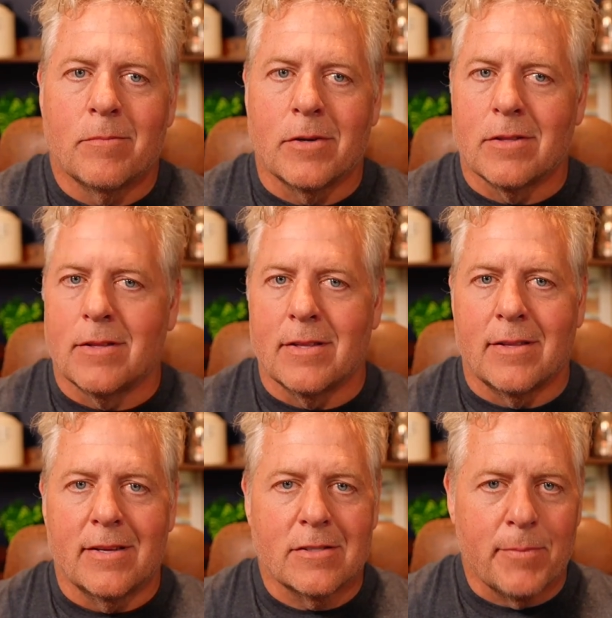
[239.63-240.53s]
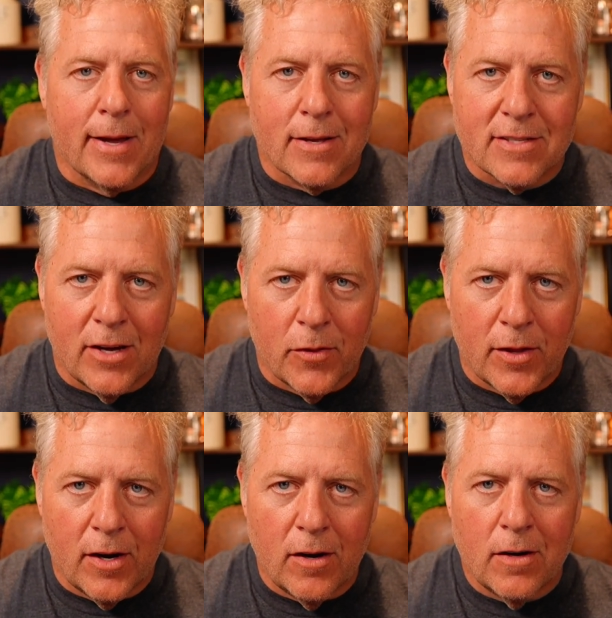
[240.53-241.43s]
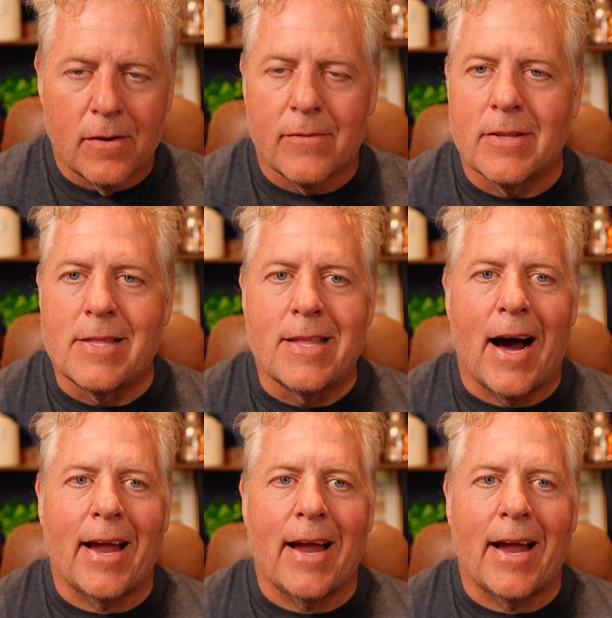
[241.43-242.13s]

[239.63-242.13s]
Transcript: But did this make us healthier? Not